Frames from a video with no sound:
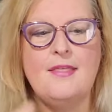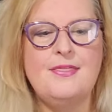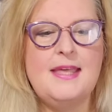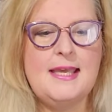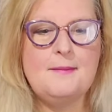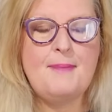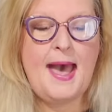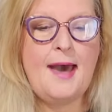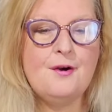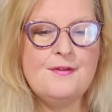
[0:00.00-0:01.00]
The
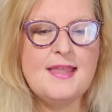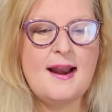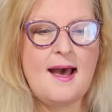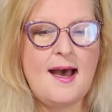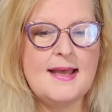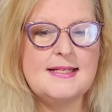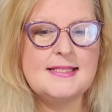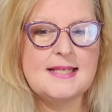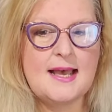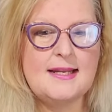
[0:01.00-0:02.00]
pattern that I
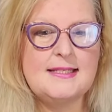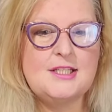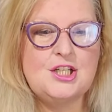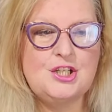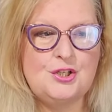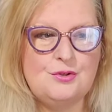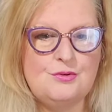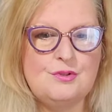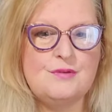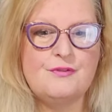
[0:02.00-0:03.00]
decided to
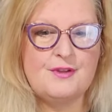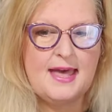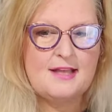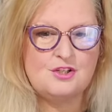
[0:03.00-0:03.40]
use for that